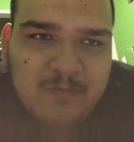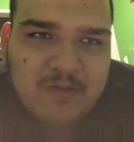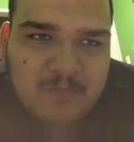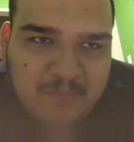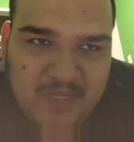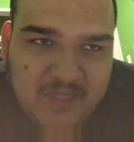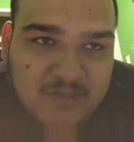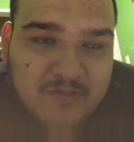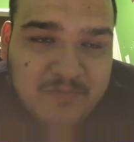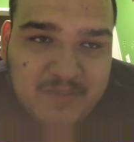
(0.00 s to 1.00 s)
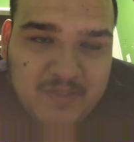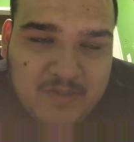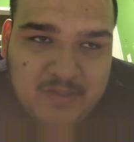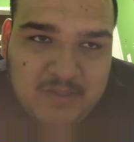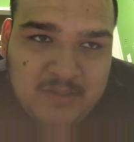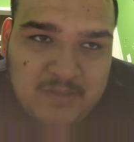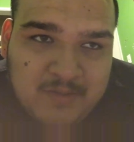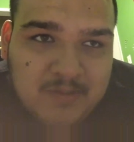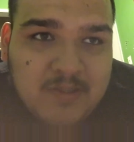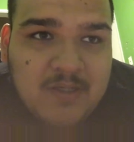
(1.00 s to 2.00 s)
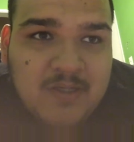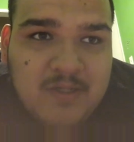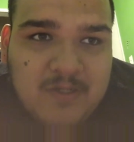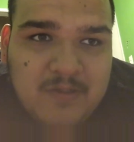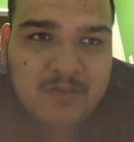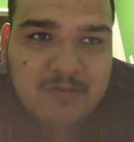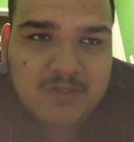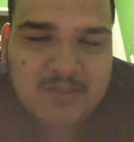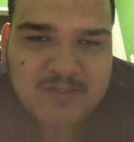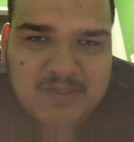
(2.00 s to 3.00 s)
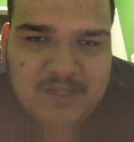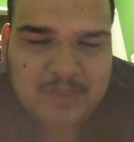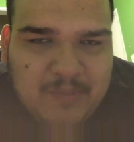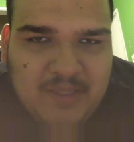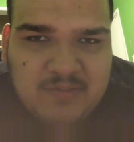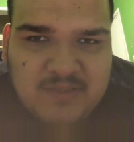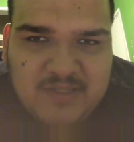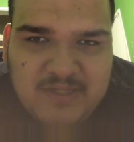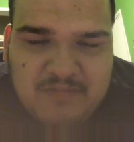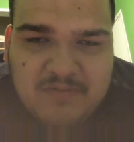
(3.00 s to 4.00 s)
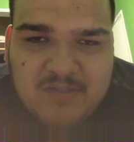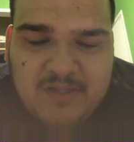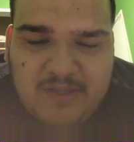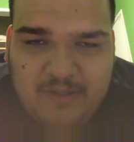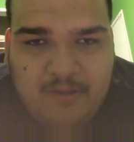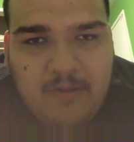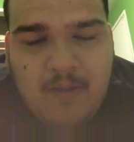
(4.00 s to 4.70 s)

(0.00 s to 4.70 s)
with major big things. You could just take baby steps, like